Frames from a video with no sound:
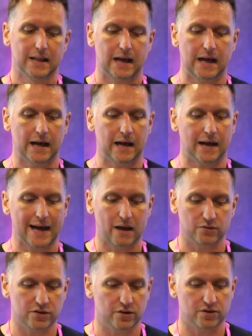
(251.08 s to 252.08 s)

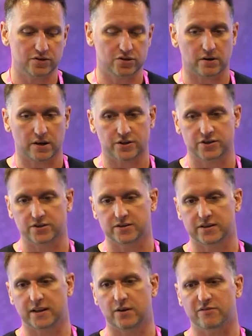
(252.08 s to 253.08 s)
How-tos,
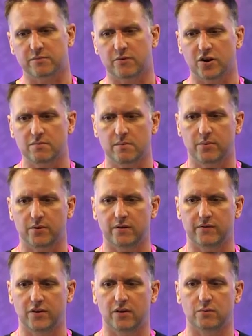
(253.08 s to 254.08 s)
instructions. You know, from a recruitment point
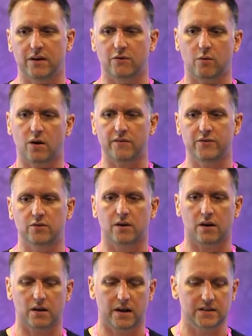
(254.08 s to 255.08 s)
of view, we have quite a few
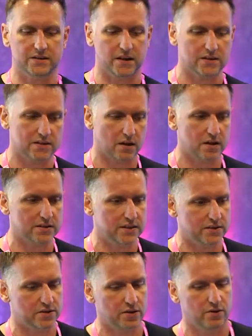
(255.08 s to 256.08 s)
clients that are
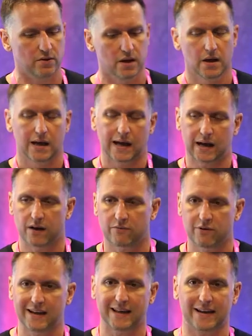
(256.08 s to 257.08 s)
starting to
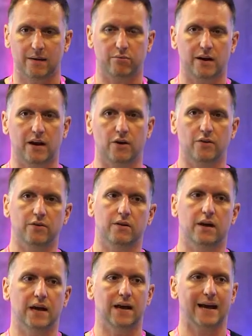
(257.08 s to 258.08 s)
really elaborate on
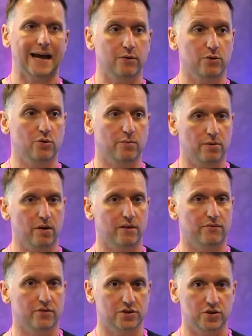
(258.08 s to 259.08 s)
how you apply
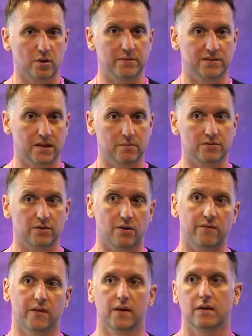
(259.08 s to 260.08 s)
for a job in terms
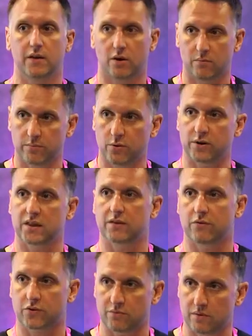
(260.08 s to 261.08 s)
of the onboarding, the
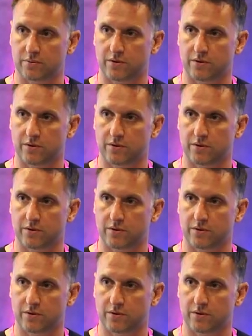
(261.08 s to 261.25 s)
recruitment